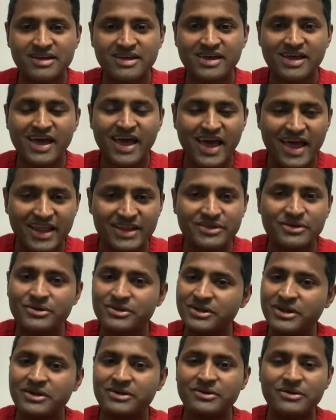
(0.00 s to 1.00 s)
And you do
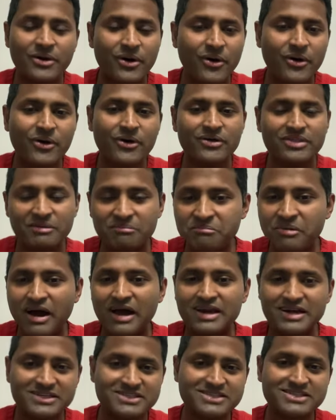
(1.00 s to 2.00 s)
not know the
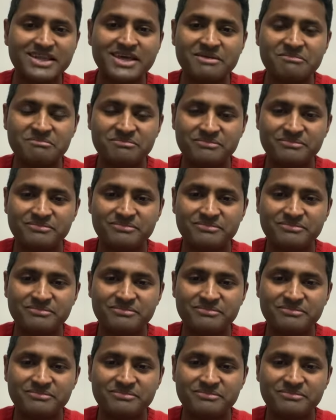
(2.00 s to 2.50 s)
pilot's name.